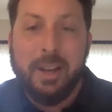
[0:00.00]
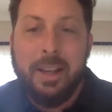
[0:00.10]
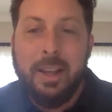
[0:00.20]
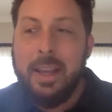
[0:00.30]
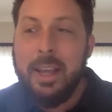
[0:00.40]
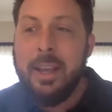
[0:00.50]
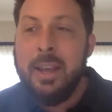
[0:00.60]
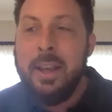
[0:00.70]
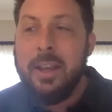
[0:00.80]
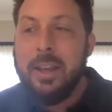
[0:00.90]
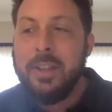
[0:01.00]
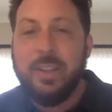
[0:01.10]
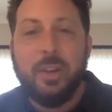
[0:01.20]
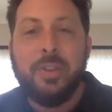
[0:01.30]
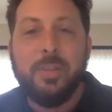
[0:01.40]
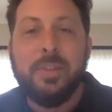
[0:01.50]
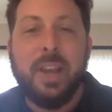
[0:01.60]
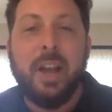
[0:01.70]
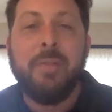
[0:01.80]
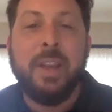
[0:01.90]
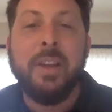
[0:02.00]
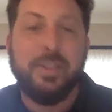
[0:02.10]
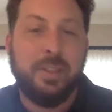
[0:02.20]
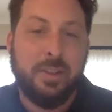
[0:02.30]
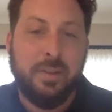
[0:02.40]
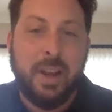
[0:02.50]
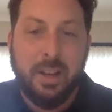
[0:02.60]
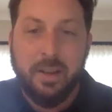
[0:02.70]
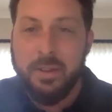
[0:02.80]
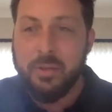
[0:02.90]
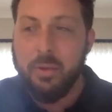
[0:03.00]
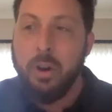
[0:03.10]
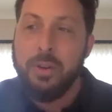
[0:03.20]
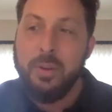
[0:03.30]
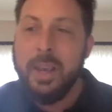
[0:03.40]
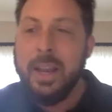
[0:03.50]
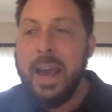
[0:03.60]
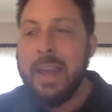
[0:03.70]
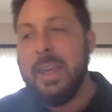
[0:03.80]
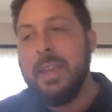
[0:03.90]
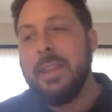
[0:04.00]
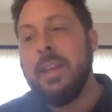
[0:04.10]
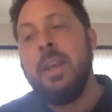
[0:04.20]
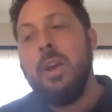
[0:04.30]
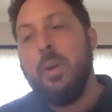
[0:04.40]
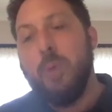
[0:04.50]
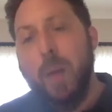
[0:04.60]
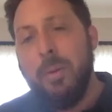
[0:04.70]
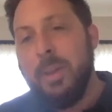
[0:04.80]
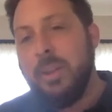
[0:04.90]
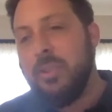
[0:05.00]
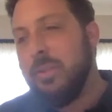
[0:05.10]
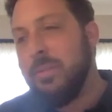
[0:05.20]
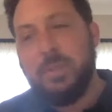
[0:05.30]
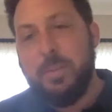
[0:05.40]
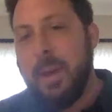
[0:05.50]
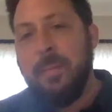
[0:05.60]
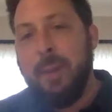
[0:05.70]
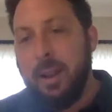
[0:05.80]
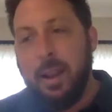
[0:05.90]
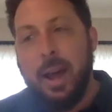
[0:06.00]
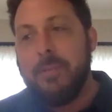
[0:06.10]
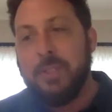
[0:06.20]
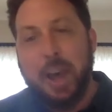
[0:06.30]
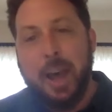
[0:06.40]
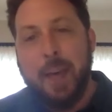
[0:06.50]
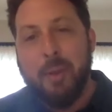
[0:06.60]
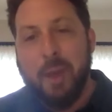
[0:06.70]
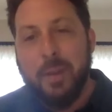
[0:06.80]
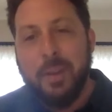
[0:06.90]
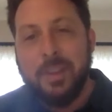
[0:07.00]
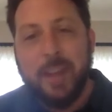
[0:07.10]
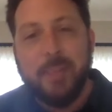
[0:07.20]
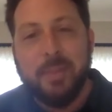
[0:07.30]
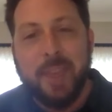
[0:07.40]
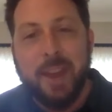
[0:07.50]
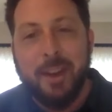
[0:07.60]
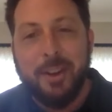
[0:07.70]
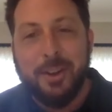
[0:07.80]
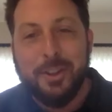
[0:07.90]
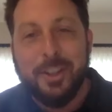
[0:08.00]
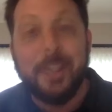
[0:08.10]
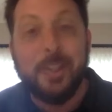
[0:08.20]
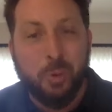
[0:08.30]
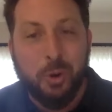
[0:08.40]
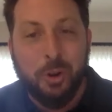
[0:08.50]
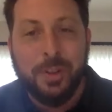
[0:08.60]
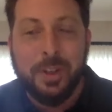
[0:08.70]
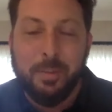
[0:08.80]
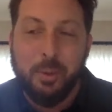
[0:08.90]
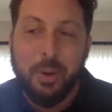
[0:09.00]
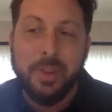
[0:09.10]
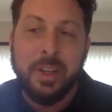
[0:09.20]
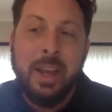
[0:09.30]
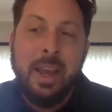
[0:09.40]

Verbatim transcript: He he considers himself innocent of any of this wrongdoing, and I think that Robert Mitchum spent a lot of time around these types of characters in this world and in prison,